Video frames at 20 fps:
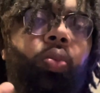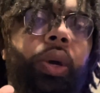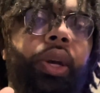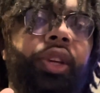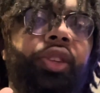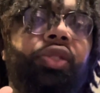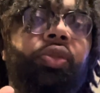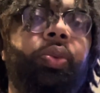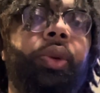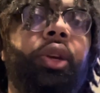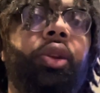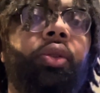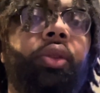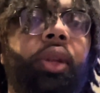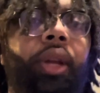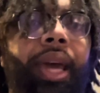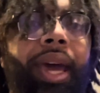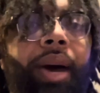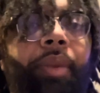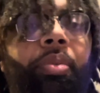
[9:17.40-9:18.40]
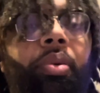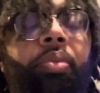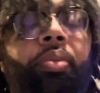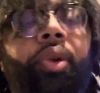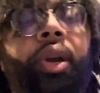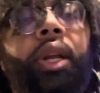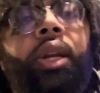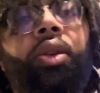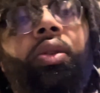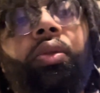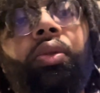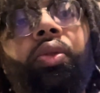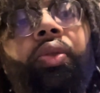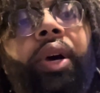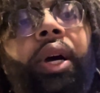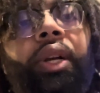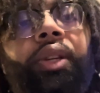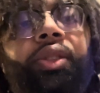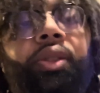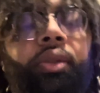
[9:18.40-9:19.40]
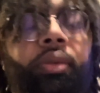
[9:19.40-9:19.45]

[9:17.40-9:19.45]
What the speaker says: maybe one day if I do get